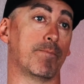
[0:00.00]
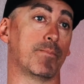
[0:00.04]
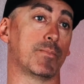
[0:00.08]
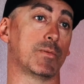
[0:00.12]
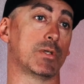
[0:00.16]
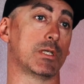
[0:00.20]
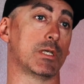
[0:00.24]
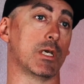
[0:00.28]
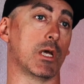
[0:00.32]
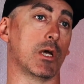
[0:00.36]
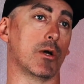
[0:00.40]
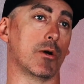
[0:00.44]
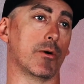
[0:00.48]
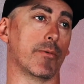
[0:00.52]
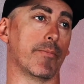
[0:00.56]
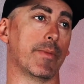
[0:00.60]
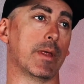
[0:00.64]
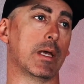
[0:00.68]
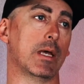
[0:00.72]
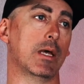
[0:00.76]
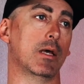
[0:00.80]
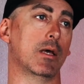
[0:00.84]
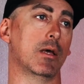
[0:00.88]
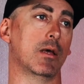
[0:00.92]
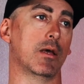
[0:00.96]
So
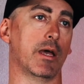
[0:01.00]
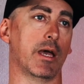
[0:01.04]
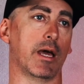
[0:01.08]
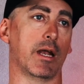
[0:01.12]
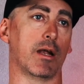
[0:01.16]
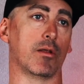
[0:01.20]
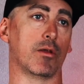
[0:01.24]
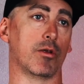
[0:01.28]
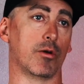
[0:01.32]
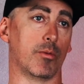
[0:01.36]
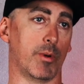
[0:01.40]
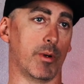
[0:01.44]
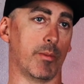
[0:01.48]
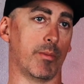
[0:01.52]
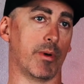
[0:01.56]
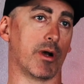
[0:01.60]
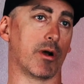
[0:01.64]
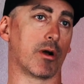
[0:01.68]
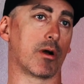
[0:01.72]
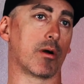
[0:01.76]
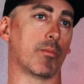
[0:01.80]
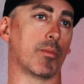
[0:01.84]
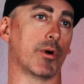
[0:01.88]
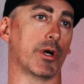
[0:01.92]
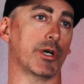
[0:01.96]
had a little bit
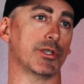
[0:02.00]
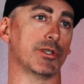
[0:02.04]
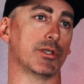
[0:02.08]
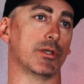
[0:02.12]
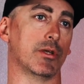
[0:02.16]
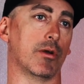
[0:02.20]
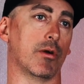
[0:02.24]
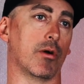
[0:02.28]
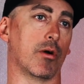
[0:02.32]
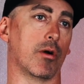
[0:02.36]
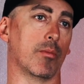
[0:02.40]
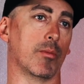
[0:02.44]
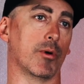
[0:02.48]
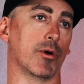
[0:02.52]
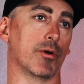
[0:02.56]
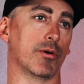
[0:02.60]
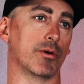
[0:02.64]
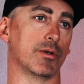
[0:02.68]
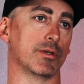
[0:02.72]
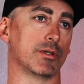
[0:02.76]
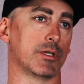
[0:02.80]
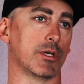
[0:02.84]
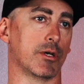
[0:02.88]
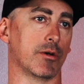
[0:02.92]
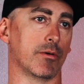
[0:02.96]
better compression than our
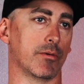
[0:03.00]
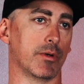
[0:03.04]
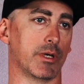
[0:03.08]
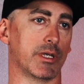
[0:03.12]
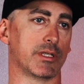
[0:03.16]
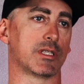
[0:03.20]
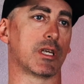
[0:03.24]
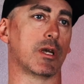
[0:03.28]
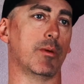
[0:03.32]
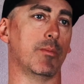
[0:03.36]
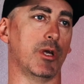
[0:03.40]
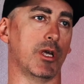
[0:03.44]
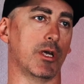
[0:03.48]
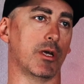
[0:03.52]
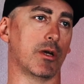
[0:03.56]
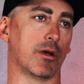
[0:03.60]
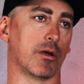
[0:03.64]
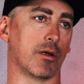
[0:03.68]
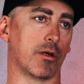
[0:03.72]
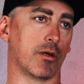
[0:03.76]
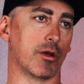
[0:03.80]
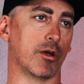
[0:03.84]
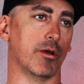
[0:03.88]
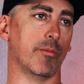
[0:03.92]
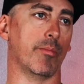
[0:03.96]
motor, so it's going to be
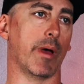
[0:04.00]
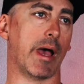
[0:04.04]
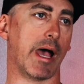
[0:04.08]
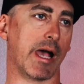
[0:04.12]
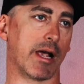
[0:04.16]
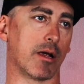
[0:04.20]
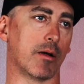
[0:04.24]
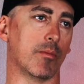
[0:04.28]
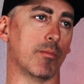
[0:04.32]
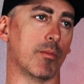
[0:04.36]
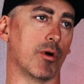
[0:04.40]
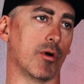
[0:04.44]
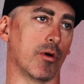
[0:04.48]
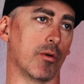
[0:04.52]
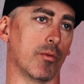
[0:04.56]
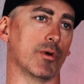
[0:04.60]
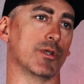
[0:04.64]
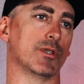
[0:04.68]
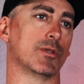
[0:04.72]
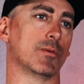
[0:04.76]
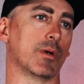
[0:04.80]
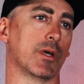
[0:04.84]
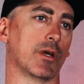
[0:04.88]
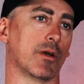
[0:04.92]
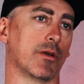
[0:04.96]
a good backup motor
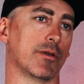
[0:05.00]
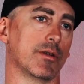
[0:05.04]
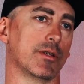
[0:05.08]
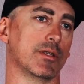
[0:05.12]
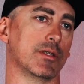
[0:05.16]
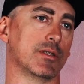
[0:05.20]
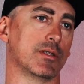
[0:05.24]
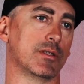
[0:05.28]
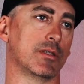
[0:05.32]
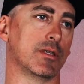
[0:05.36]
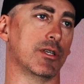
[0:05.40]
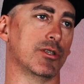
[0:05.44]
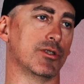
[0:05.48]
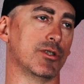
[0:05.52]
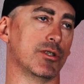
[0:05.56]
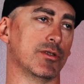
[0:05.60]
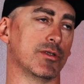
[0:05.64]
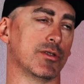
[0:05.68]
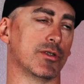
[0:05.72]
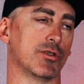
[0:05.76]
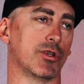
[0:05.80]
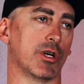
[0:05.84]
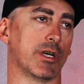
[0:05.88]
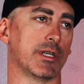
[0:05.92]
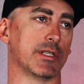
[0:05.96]
once we get all these
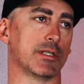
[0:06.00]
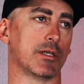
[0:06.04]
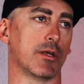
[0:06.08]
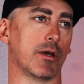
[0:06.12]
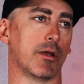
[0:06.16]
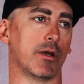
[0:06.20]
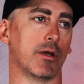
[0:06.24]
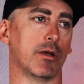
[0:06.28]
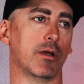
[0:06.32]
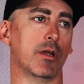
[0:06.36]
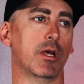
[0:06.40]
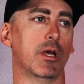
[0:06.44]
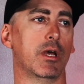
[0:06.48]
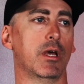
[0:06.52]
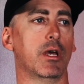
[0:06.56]
issues addressed on it.